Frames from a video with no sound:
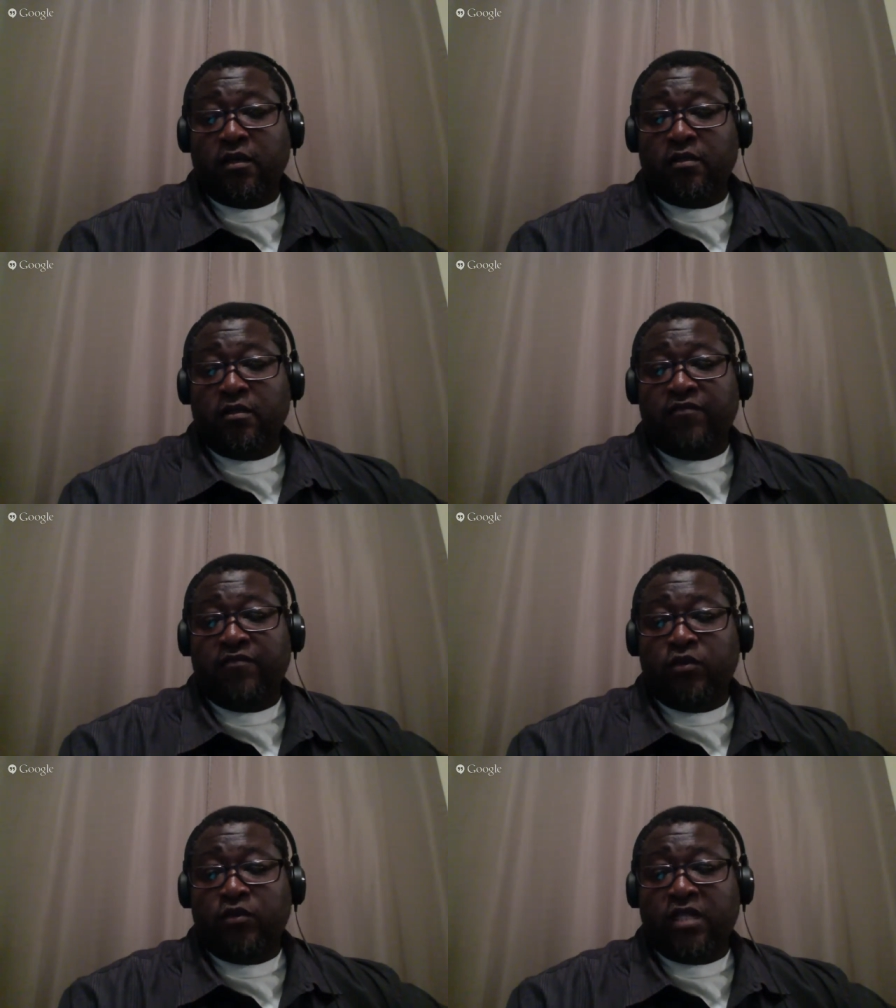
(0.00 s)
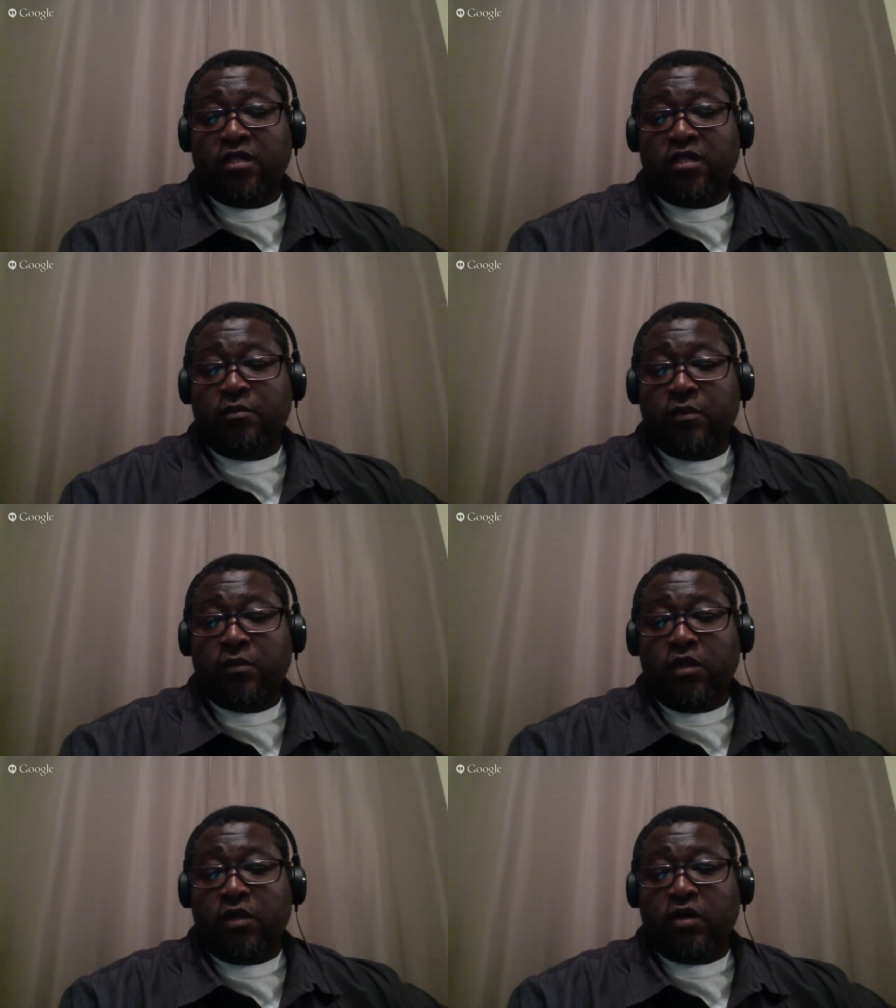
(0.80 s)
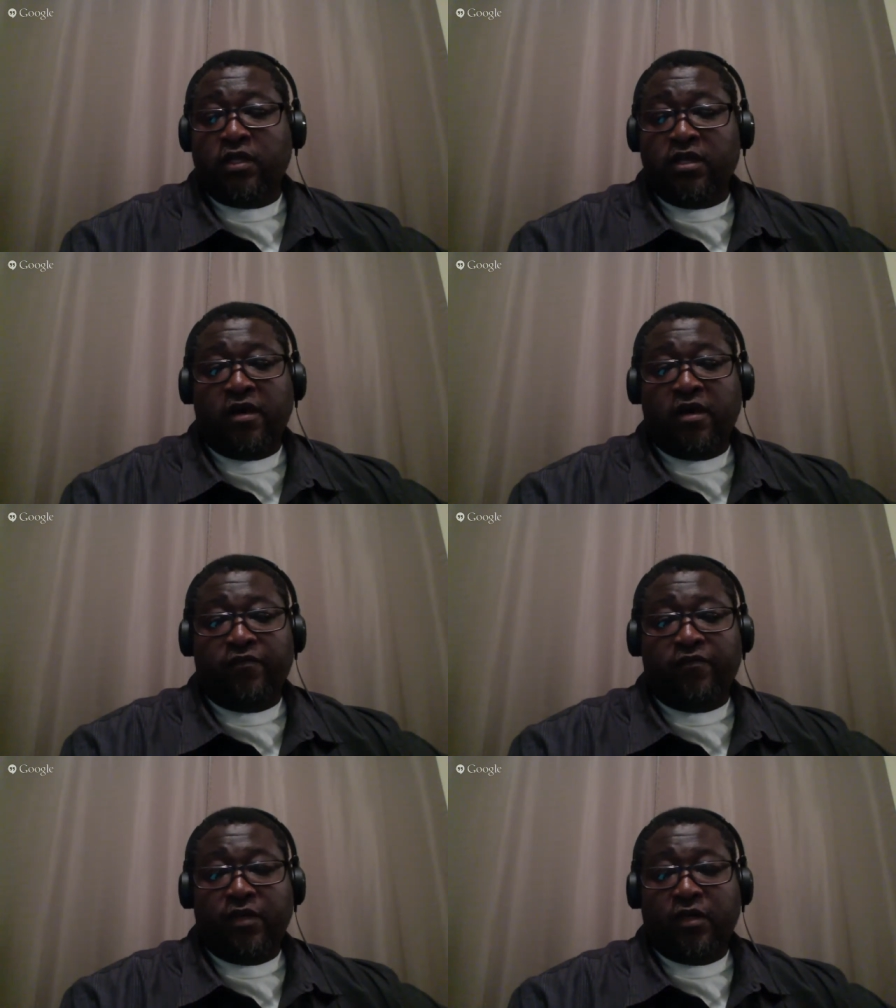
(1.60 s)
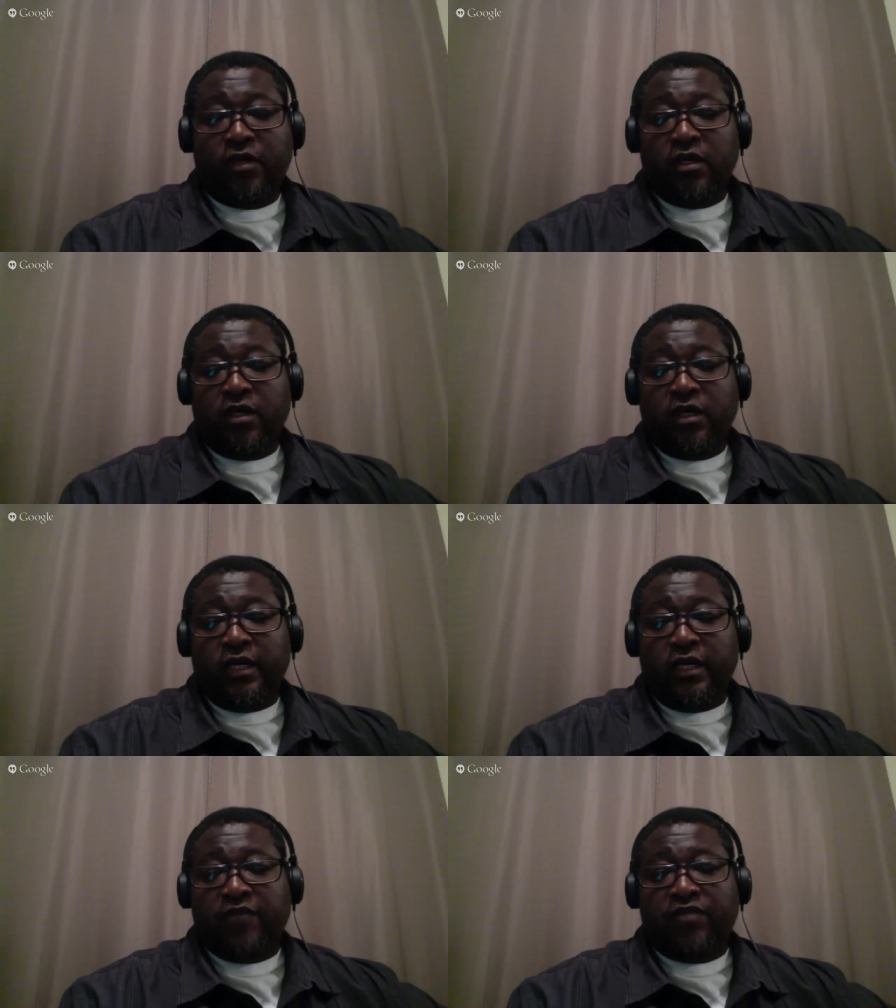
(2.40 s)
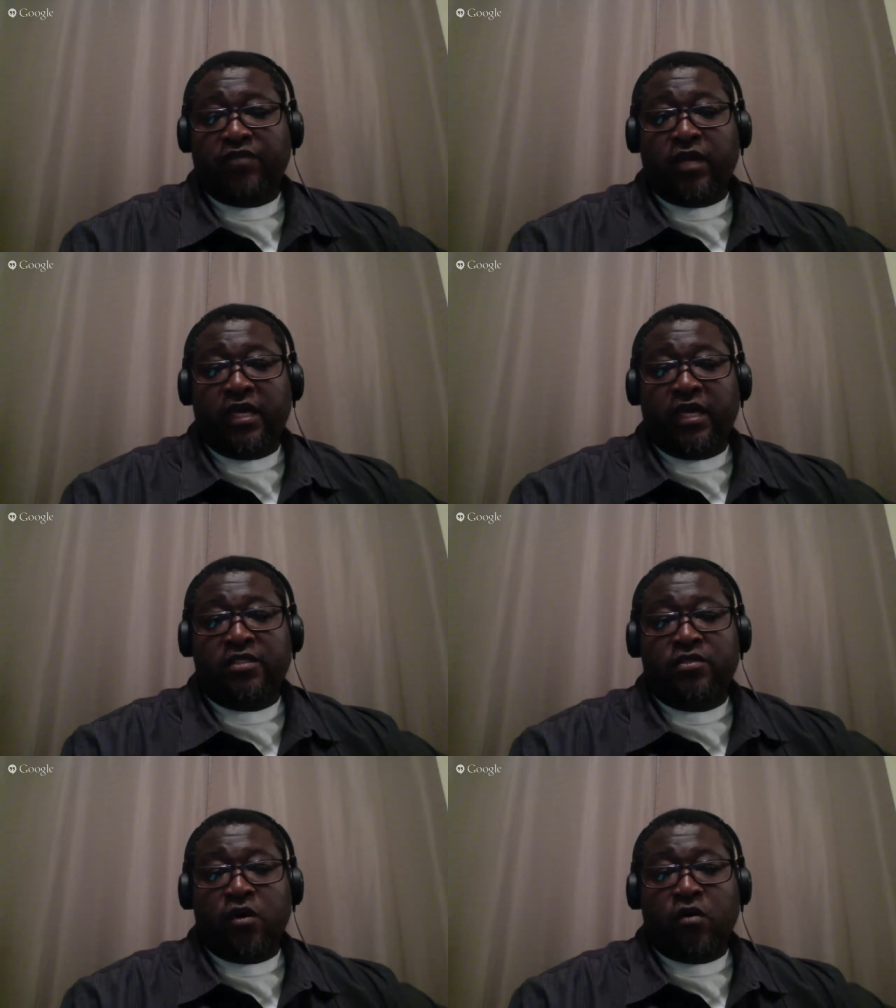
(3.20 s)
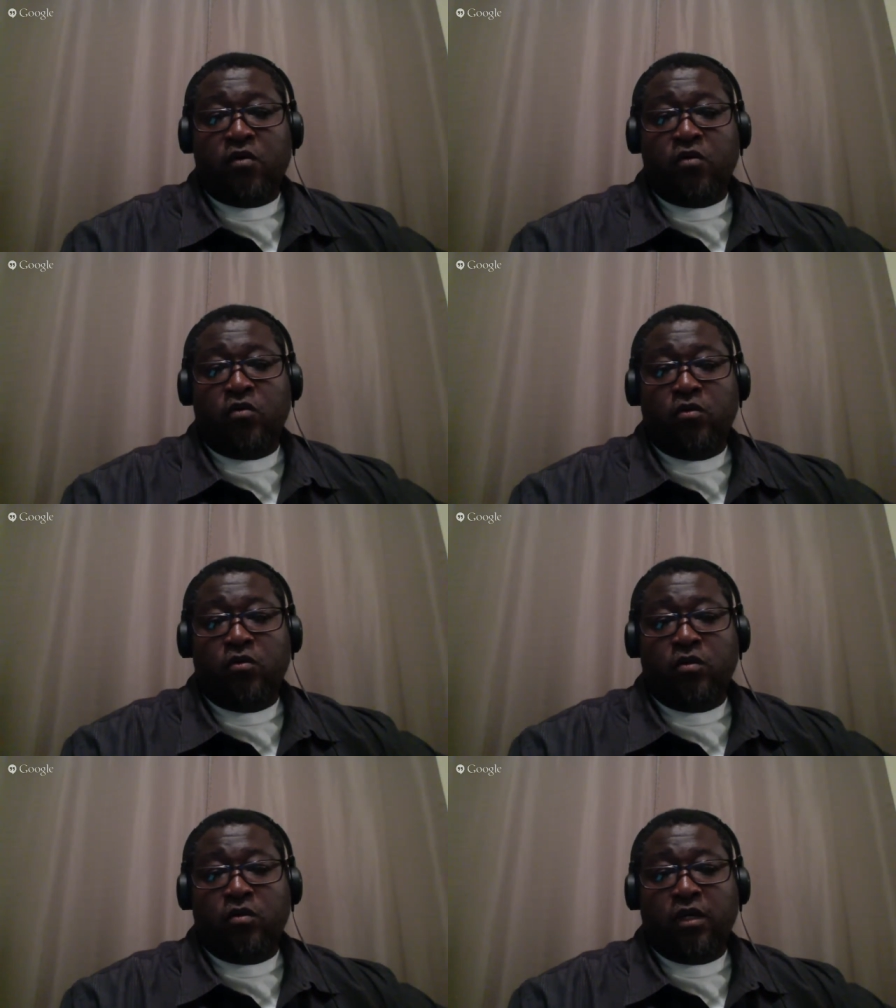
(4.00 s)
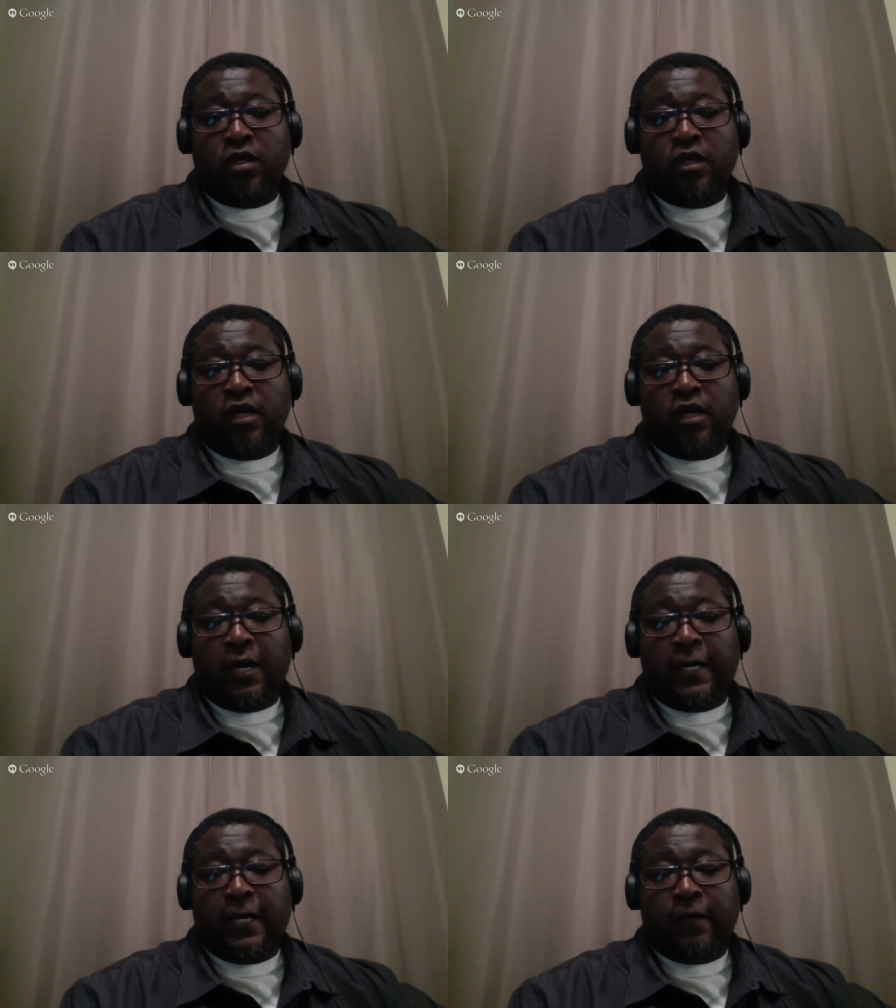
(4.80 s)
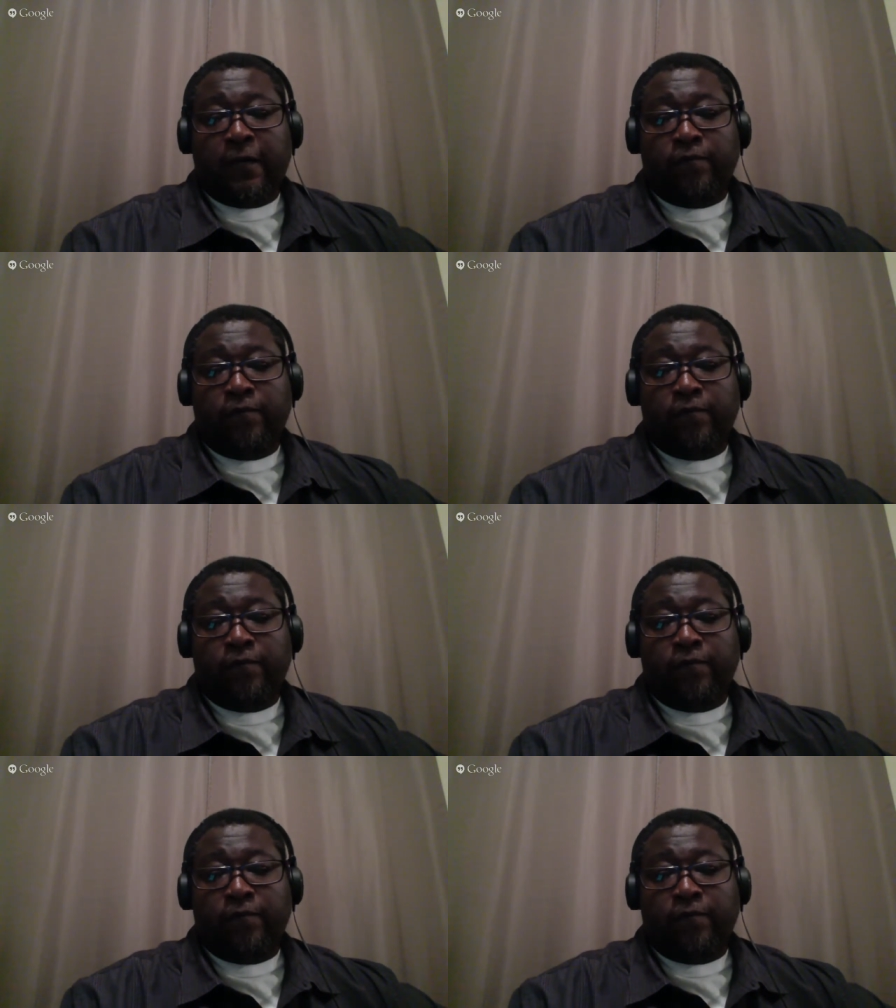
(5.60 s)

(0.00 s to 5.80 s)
that if you tell them long enough, if there is no uh,